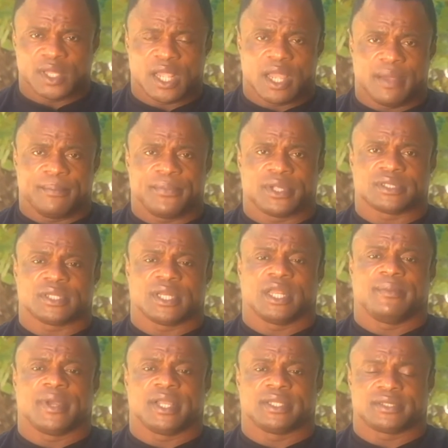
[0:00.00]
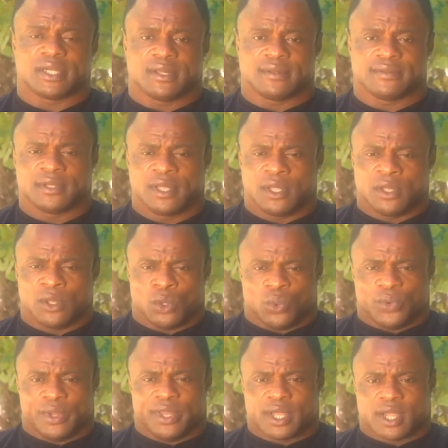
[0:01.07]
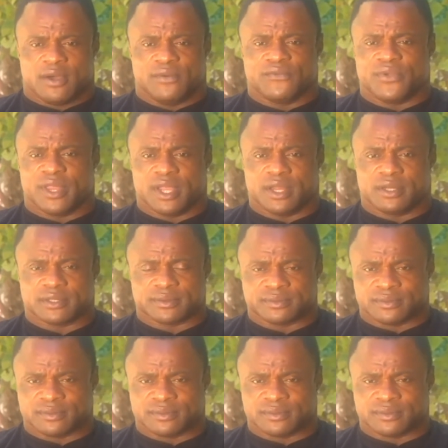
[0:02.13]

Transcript: I'm personally myself with the confidence